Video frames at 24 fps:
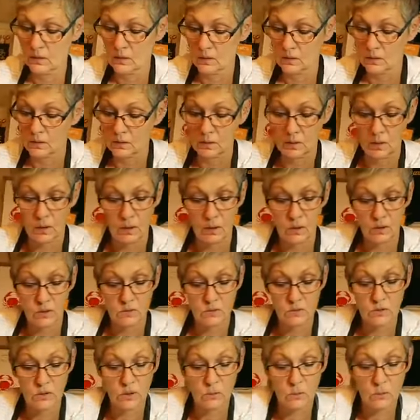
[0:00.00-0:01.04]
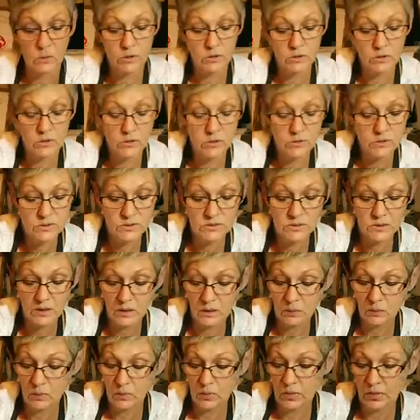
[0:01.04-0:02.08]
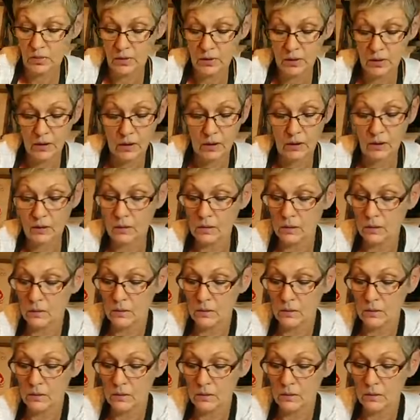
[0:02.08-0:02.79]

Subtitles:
Okay, so now we're going to do the same thing.